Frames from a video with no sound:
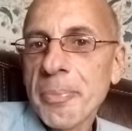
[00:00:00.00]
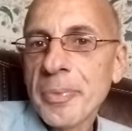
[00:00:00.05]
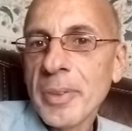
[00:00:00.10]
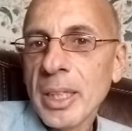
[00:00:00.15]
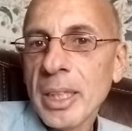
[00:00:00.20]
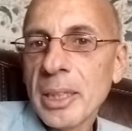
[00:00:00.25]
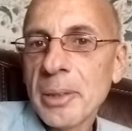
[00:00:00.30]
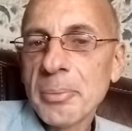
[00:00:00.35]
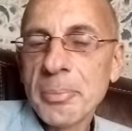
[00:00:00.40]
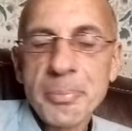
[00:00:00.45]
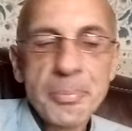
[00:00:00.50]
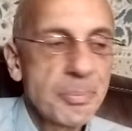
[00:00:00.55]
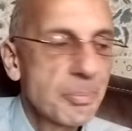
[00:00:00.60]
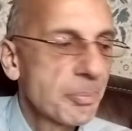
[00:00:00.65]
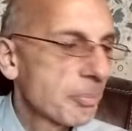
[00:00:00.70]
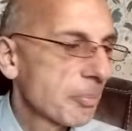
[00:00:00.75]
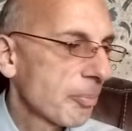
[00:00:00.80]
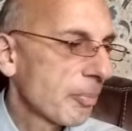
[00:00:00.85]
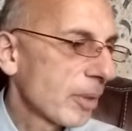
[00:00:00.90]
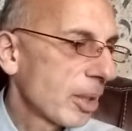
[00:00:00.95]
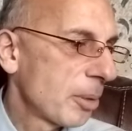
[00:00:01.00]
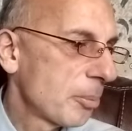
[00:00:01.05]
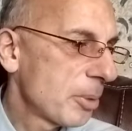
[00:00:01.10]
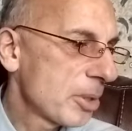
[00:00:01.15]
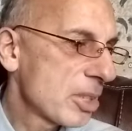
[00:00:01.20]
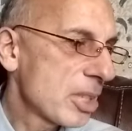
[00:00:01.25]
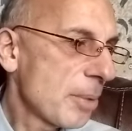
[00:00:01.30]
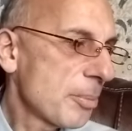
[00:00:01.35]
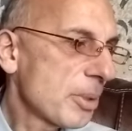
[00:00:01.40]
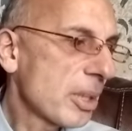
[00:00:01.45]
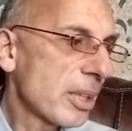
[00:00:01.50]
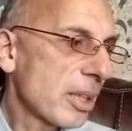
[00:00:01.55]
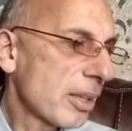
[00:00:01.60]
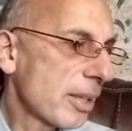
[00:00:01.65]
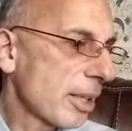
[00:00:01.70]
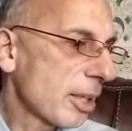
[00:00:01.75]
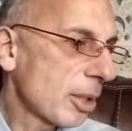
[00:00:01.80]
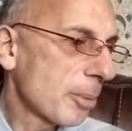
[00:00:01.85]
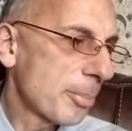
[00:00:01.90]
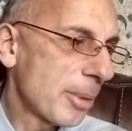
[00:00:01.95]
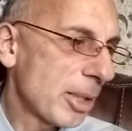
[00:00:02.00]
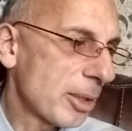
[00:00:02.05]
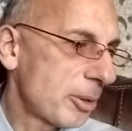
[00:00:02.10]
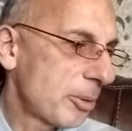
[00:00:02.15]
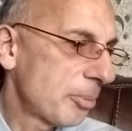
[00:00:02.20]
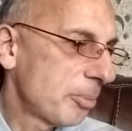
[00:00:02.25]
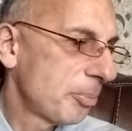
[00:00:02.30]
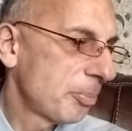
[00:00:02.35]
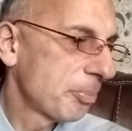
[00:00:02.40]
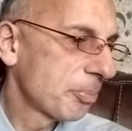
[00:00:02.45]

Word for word: um, but something to think about.